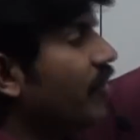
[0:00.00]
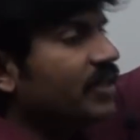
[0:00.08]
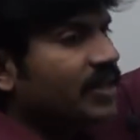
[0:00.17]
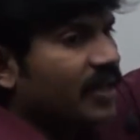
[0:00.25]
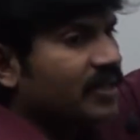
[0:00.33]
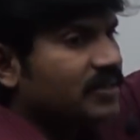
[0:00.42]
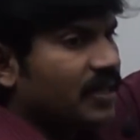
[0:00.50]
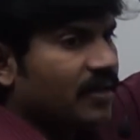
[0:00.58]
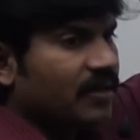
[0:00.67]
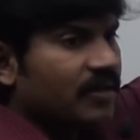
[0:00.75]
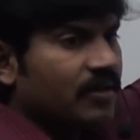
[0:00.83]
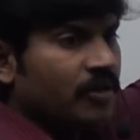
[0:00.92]
What is the reason?
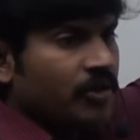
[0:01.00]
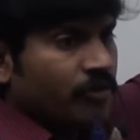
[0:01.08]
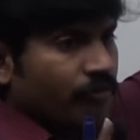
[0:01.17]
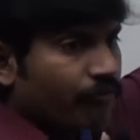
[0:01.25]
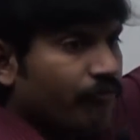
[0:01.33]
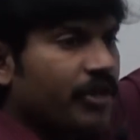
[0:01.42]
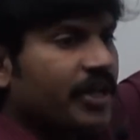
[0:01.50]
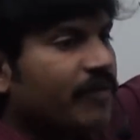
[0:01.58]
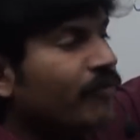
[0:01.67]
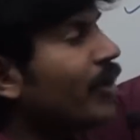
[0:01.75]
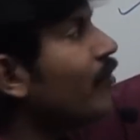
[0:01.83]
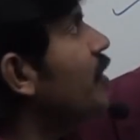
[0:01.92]

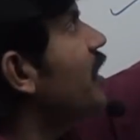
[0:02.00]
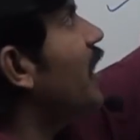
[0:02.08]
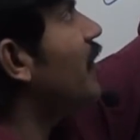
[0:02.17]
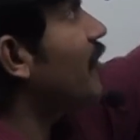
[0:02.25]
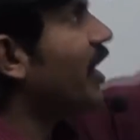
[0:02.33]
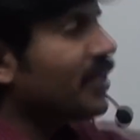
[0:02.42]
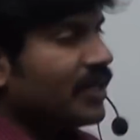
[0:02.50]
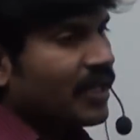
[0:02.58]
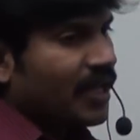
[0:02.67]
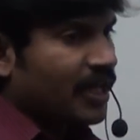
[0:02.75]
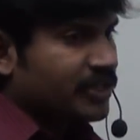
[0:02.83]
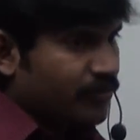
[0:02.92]
Whenever we are writing
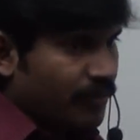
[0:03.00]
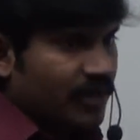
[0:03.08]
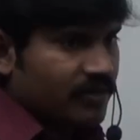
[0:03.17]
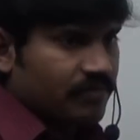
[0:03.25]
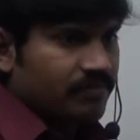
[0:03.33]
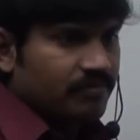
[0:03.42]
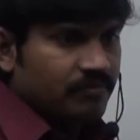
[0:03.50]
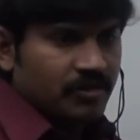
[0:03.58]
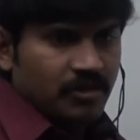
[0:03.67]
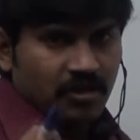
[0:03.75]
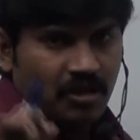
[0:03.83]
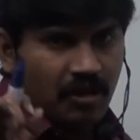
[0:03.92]
catch block,
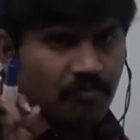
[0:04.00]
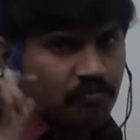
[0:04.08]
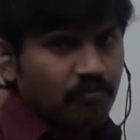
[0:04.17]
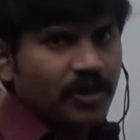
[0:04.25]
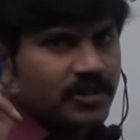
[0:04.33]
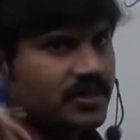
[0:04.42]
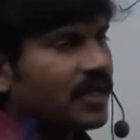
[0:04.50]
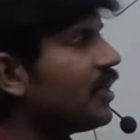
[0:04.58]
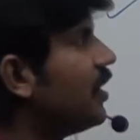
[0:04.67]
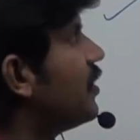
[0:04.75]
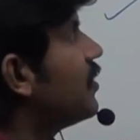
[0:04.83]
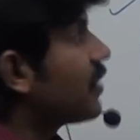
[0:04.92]

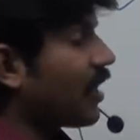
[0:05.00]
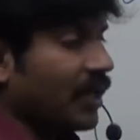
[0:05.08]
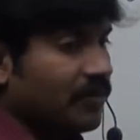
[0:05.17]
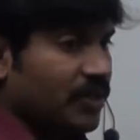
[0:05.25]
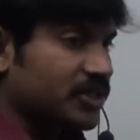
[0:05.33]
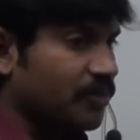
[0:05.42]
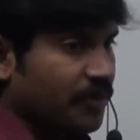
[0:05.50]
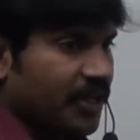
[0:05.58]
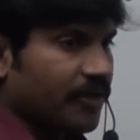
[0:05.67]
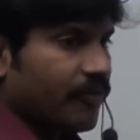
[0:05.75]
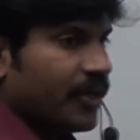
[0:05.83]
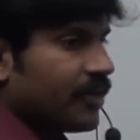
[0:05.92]
compulsory try must be
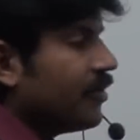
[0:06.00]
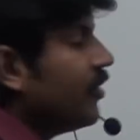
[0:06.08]
required.